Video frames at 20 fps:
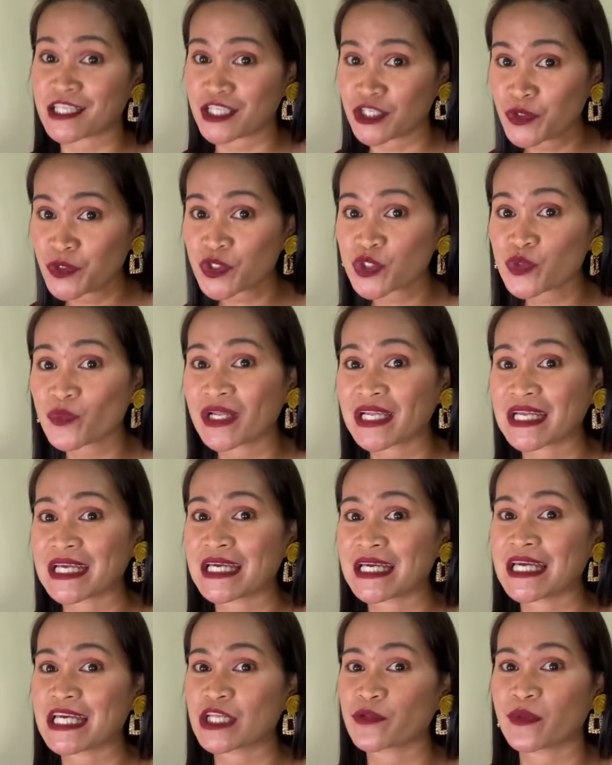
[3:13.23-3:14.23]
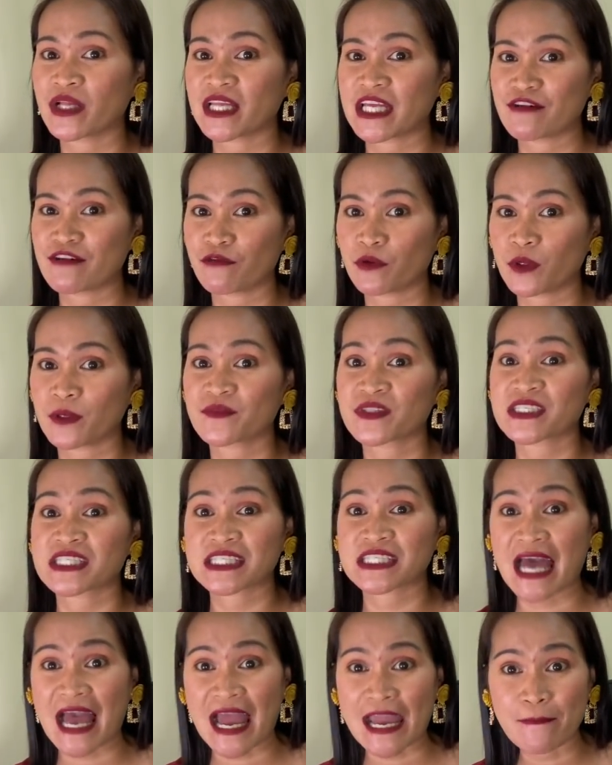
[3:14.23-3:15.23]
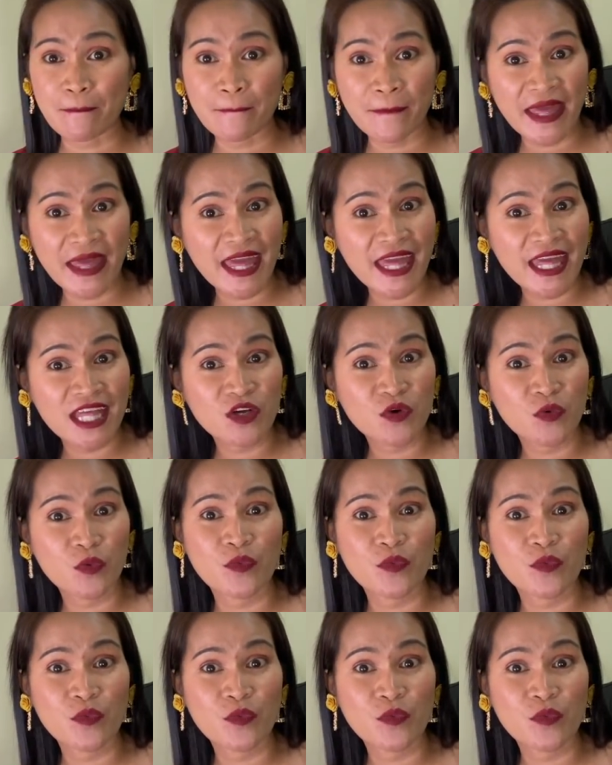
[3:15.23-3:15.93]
usually it will involve typing,